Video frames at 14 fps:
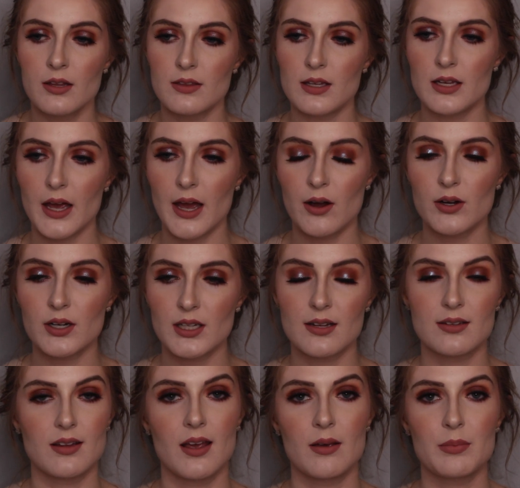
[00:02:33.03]
the
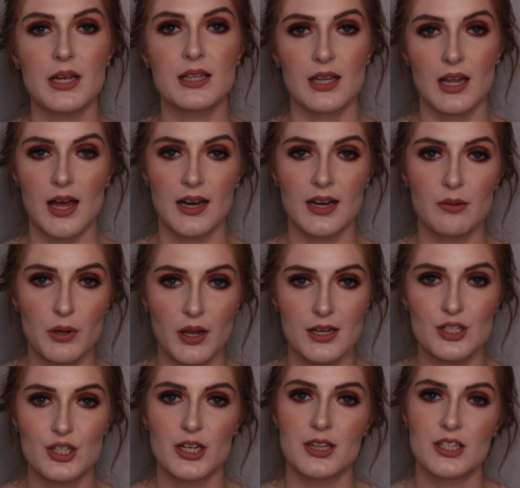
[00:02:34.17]
Hourglass Ambient Lighting
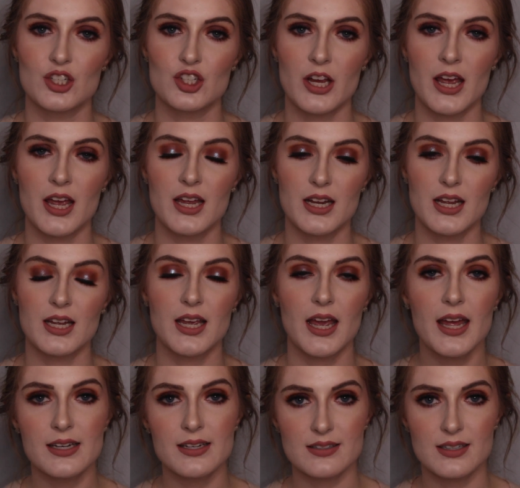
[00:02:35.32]
Blush in the shade
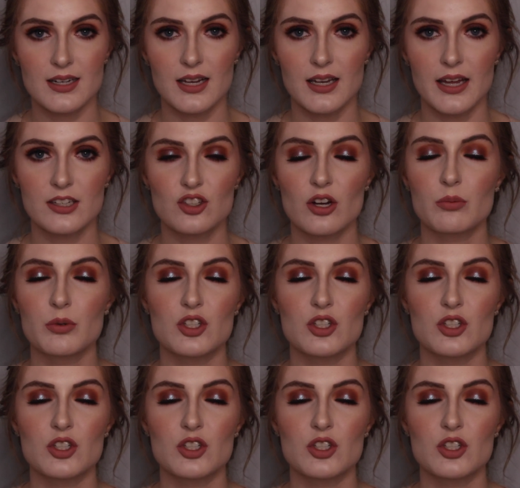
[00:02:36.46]
Incandescent Electro,